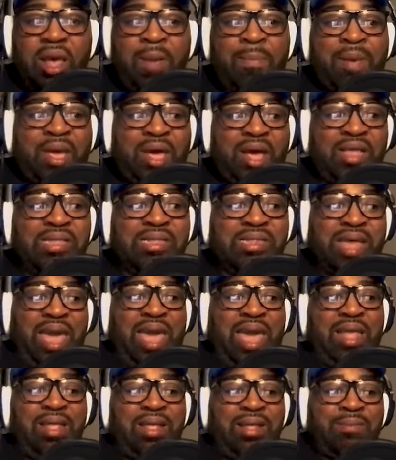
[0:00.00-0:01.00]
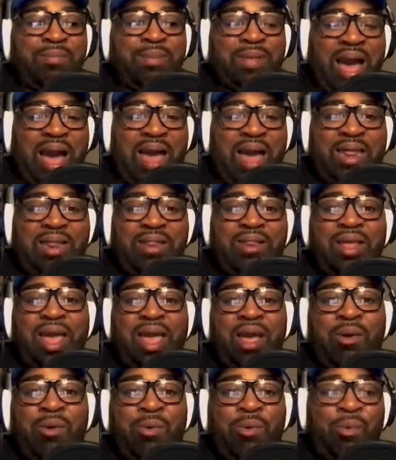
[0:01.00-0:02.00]
because they got it
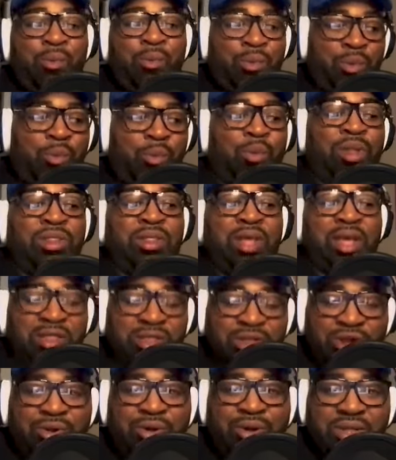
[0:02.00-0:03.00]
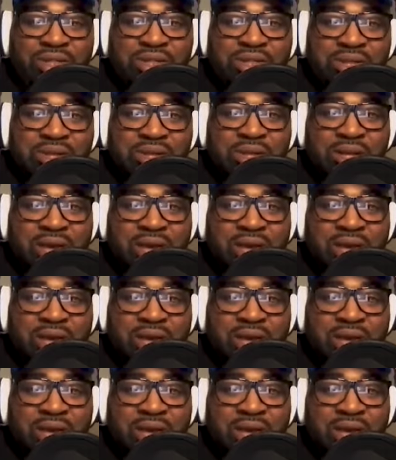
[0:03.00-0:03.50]
with the endurance game